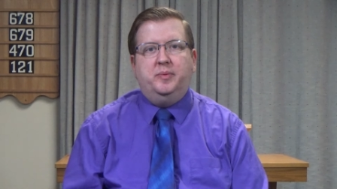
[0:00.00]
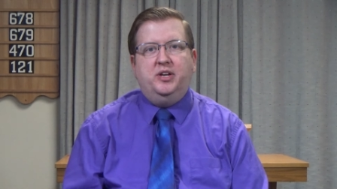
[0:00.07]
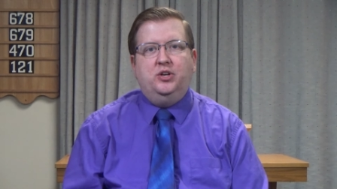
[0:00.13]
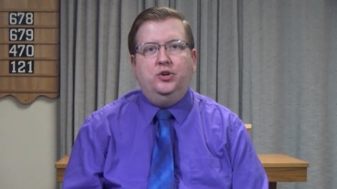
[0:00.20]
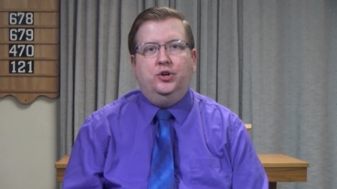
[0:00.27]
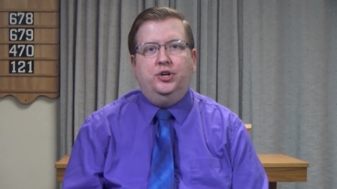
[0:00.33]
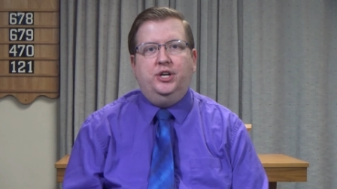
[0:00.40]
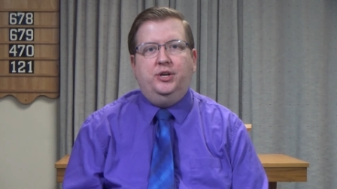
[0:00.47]
to be
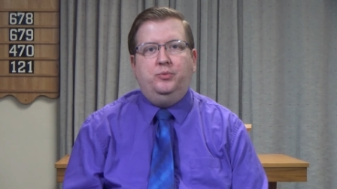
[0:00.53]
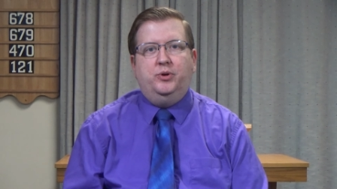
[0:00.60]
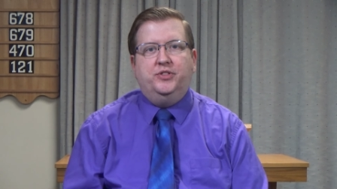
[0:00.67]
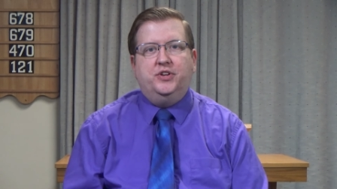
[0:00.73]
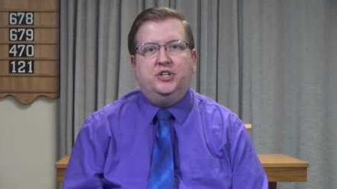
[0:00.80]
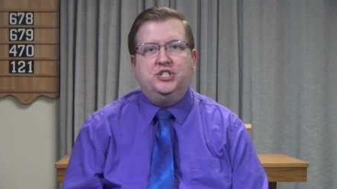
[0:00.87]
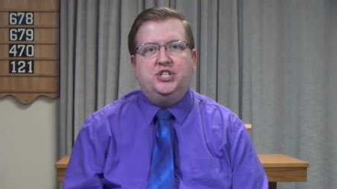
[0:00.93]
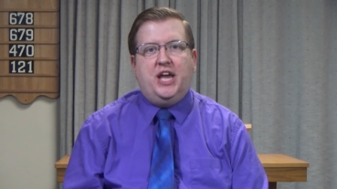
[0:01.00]
girded with
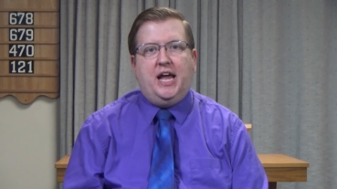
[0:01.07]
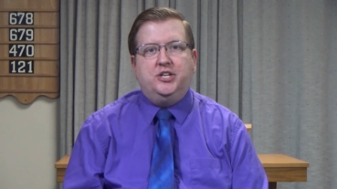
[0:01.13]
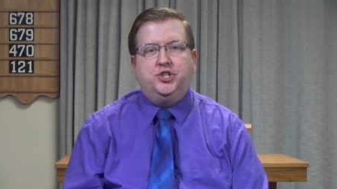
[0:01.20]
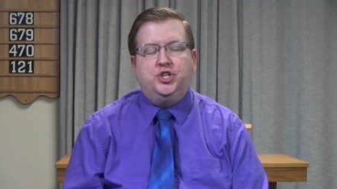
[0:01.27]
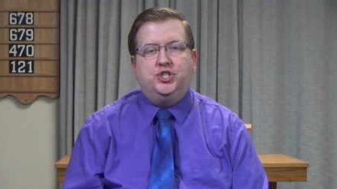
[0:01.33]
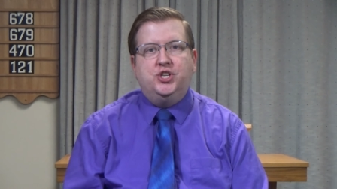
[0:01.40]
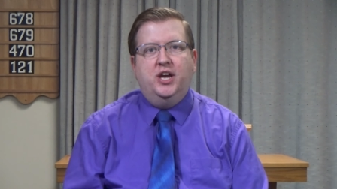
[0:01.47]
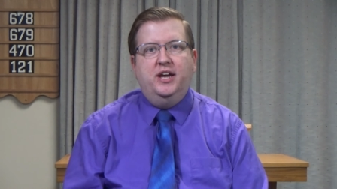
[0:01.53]
their
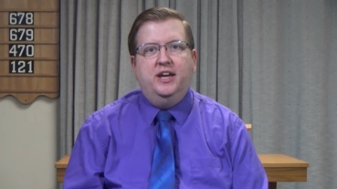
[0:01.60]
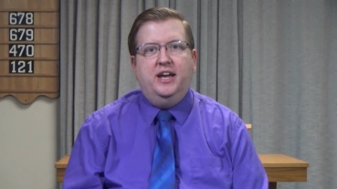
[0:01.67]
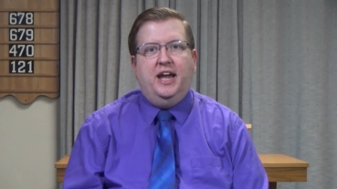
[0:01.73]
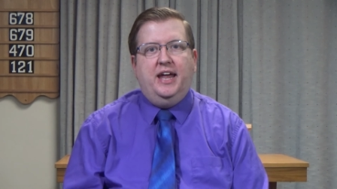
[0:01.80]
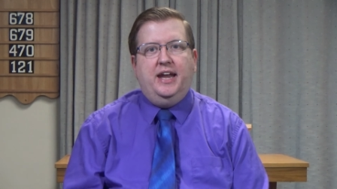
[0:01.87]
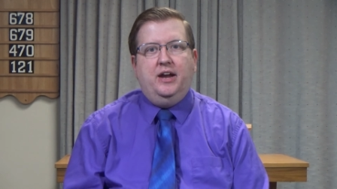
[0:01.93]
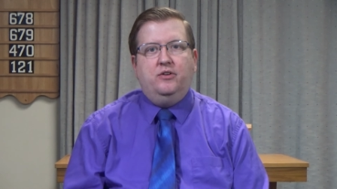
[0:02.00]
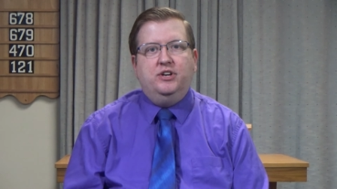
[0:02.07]
sashes,
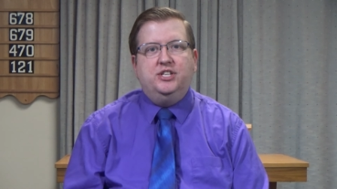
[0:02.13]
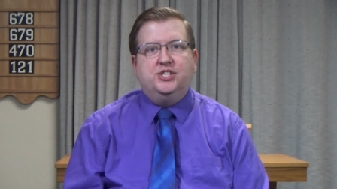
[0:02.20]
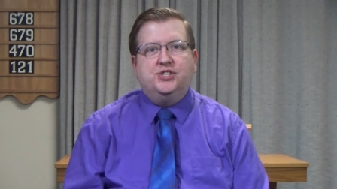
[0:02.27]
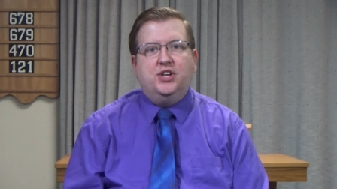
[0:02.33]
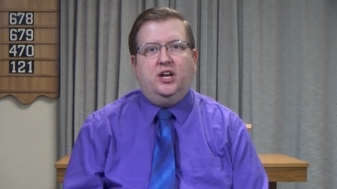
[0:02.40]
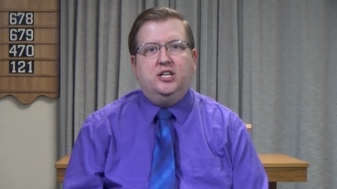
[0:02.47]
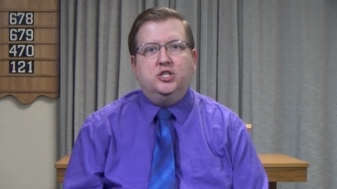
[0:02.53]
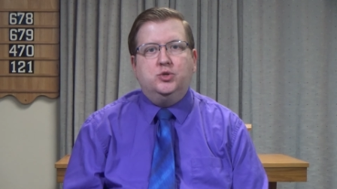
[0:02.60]
and Aaron's
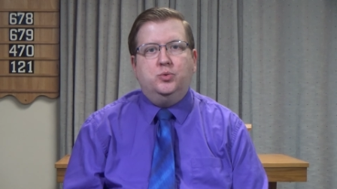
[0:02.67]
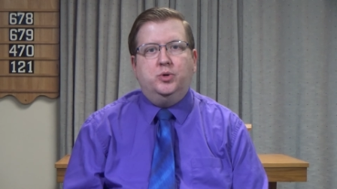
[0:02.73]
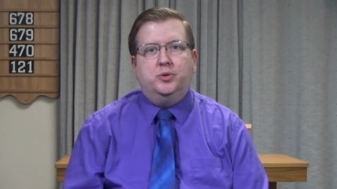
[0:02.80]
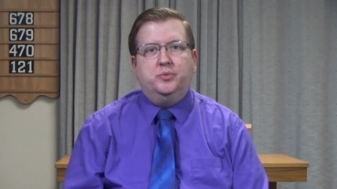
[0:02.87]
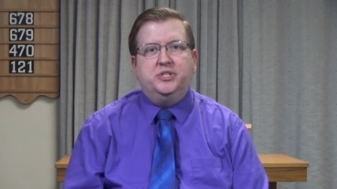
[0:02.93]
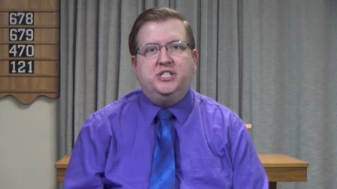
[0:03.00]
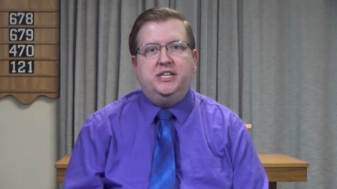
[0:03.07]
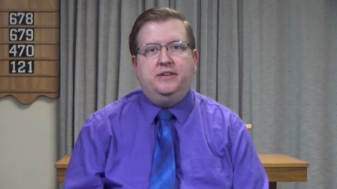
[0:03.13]
sons were to
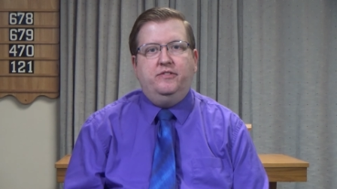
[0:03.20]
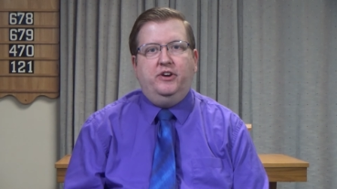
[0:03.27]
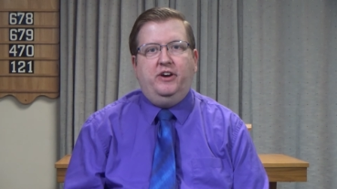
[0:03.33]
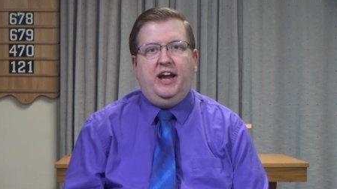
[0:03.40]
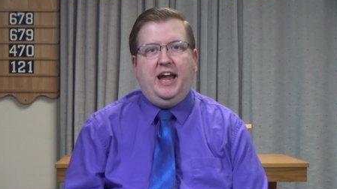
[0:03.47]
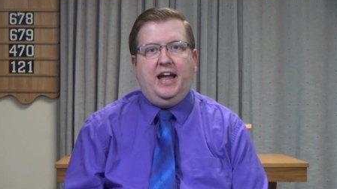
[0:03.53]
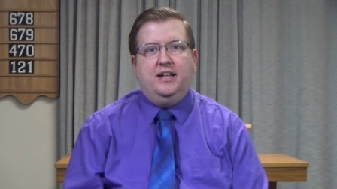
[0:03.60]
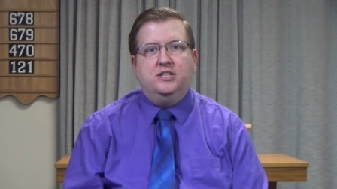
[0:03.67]
receive their
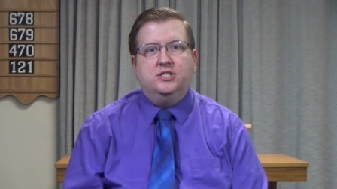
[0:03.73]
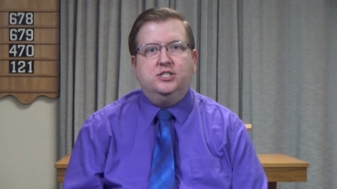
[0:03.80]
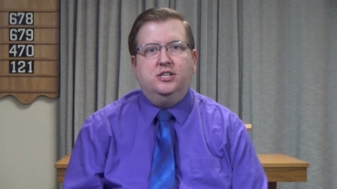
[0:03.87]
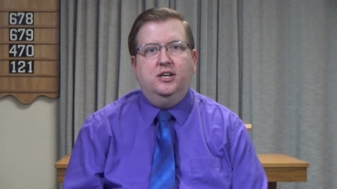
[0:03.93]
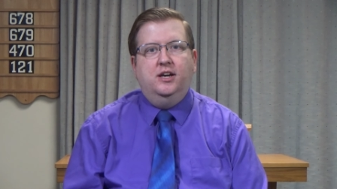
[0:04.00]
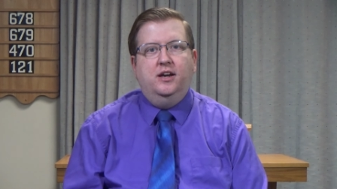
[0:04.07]
hats.